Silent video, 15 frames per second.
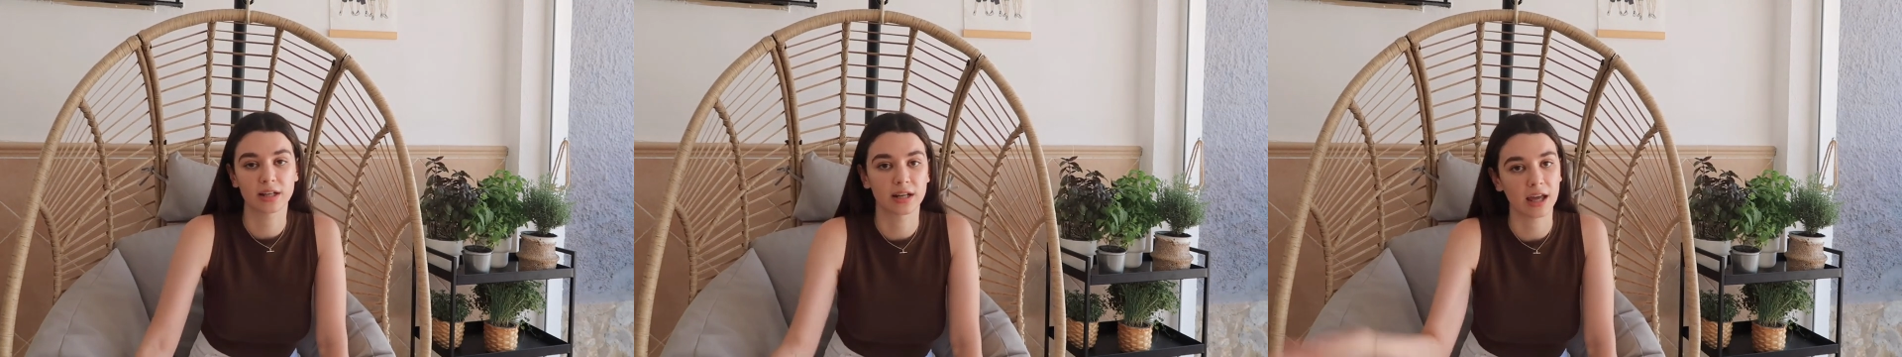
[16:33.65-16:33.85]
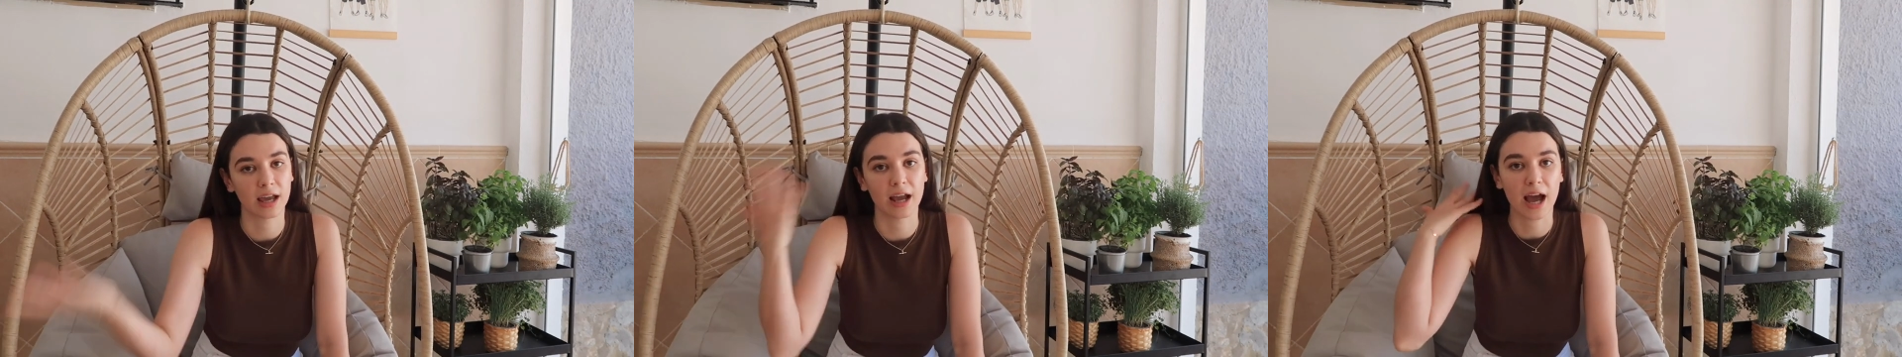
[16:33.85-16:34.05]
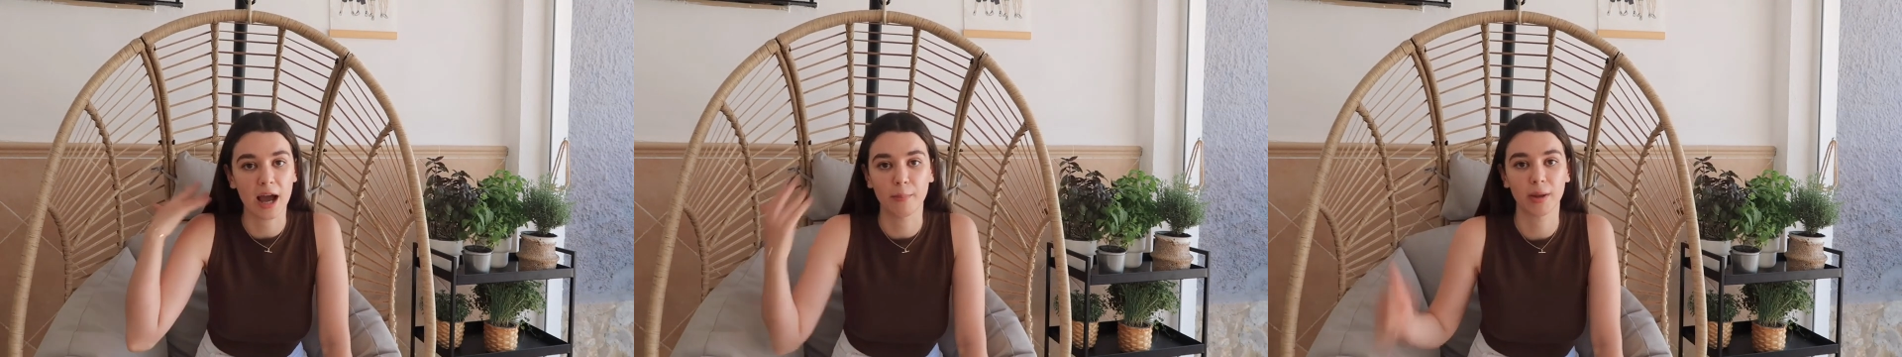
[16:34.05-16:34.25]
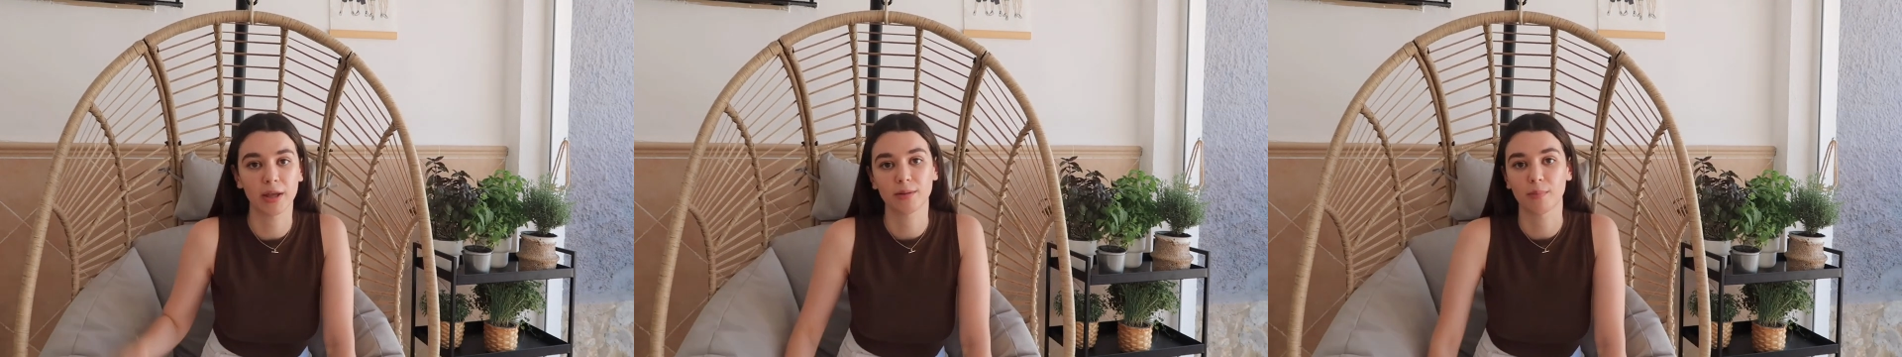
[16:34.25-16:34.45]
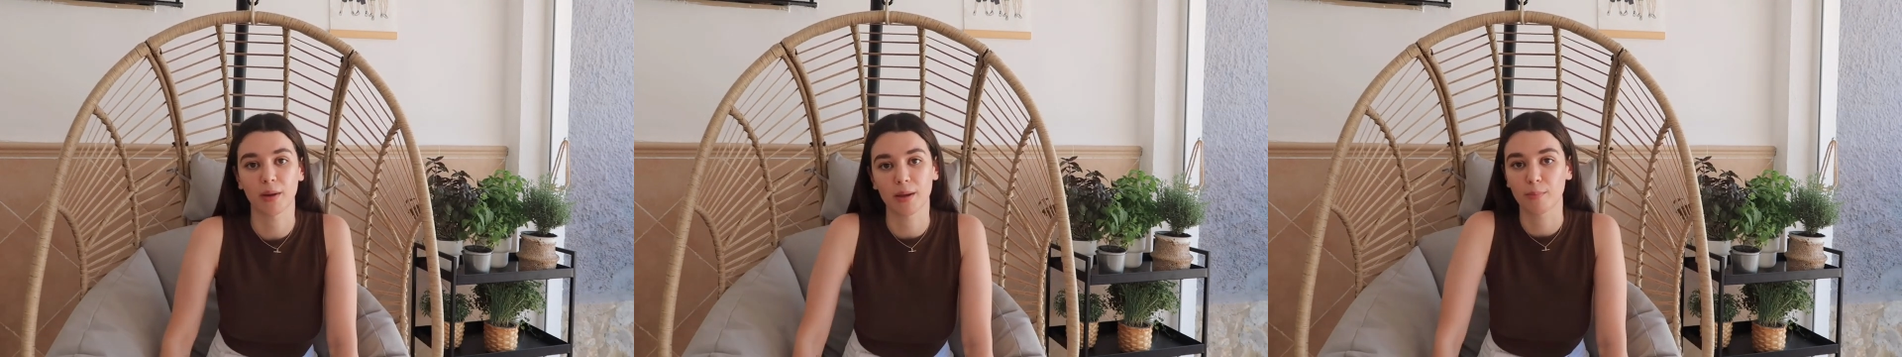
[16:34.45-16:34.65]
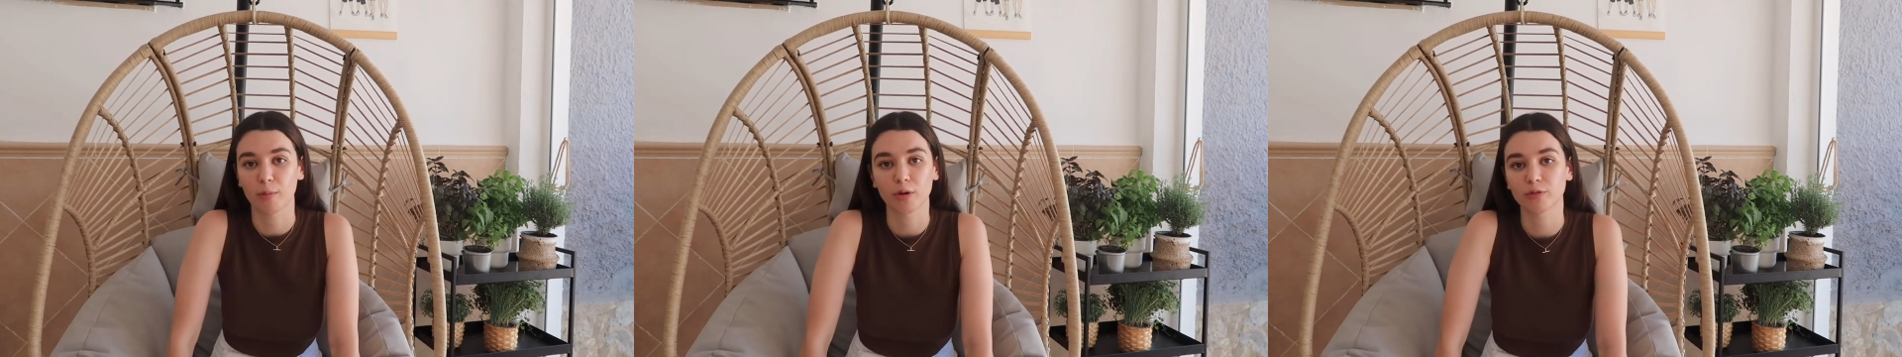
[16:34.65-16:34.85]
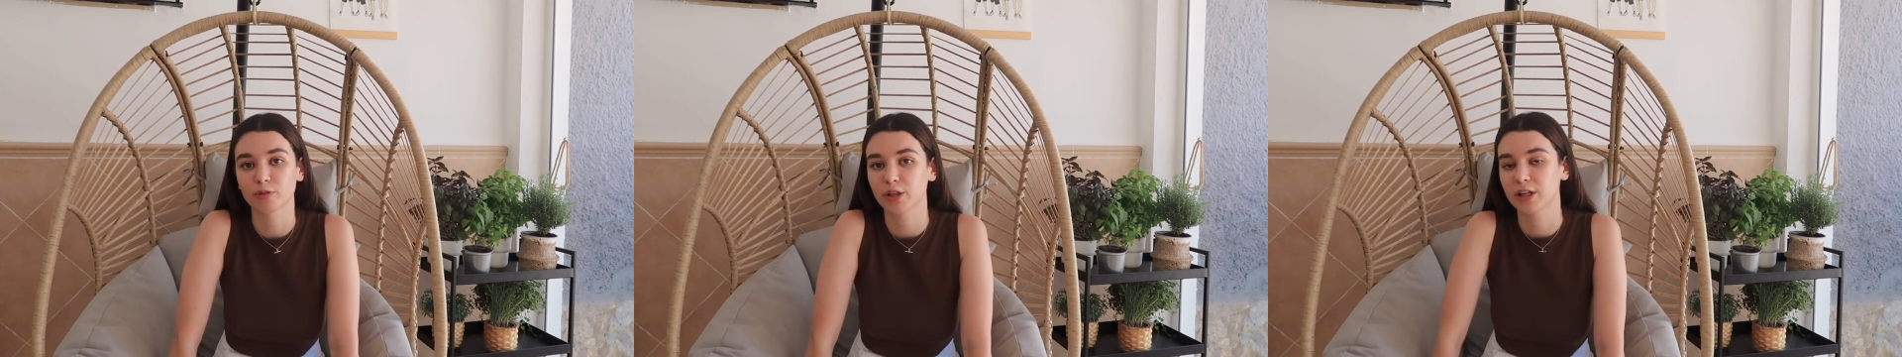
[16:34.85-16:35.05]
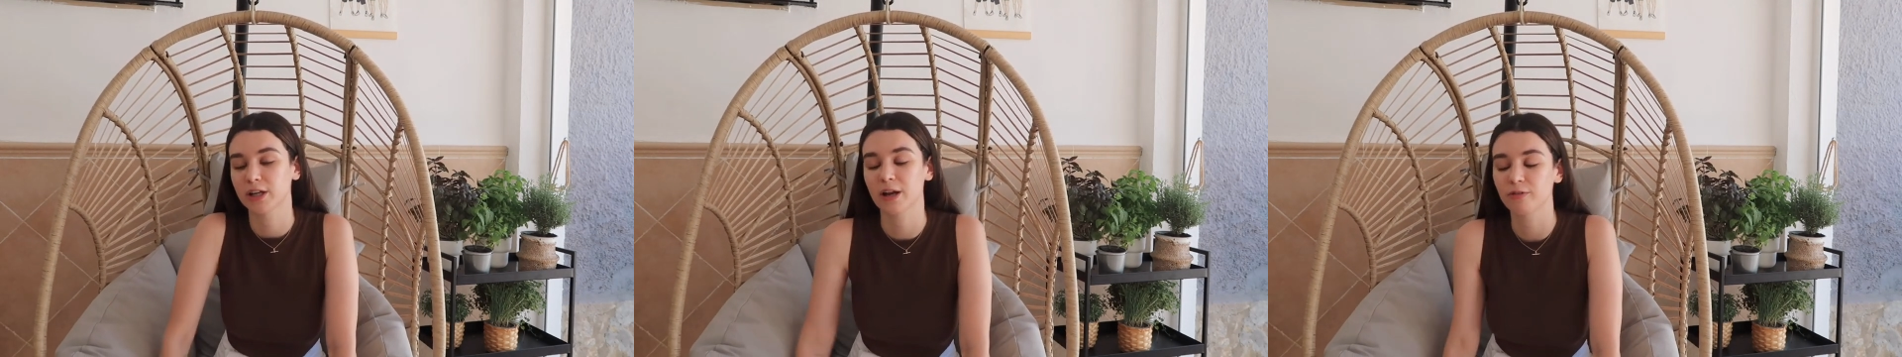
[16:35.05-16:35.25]
and like I met my
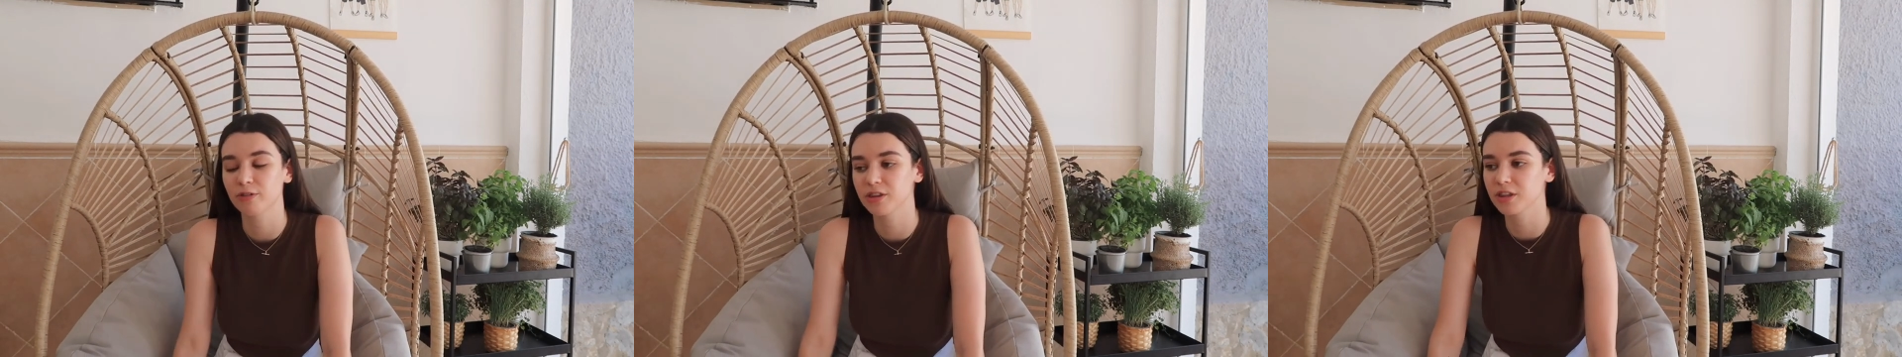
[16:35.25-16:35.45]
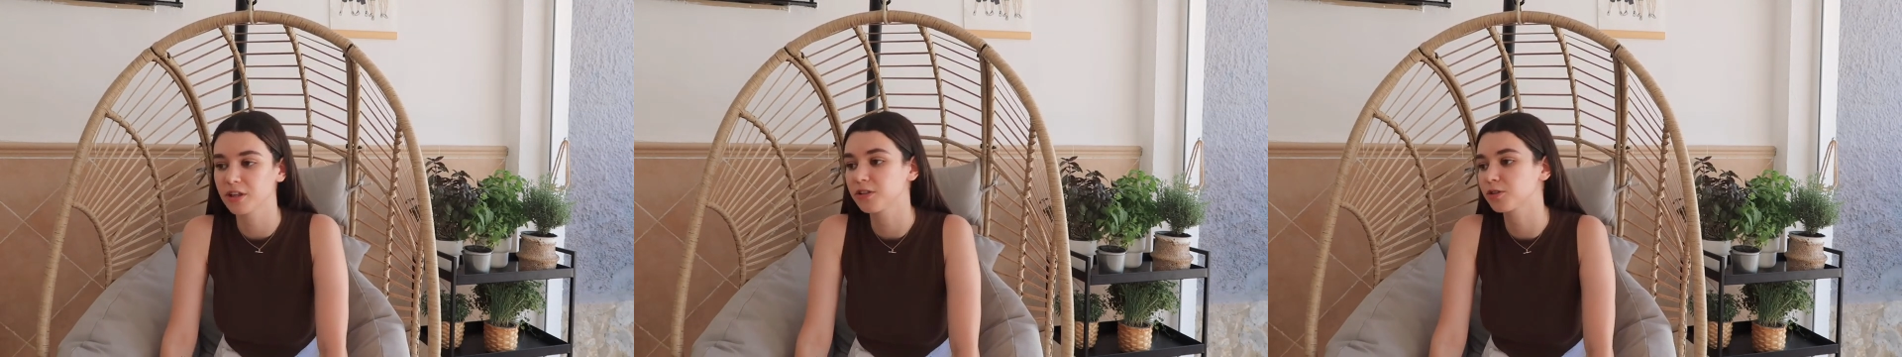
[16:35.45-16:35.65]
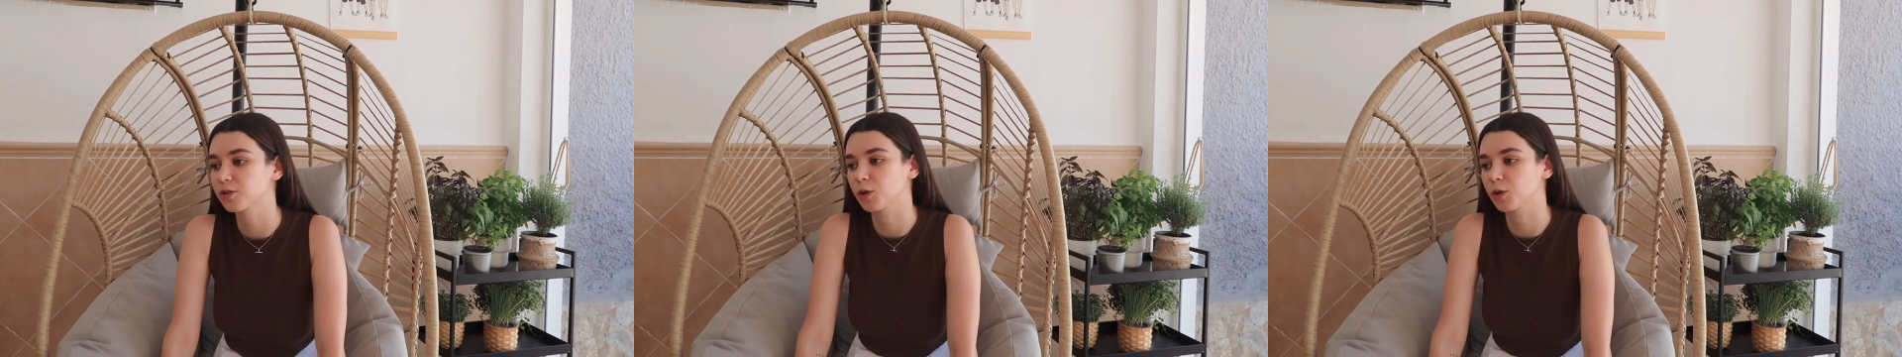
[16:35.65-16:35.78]
boyfriend and everything.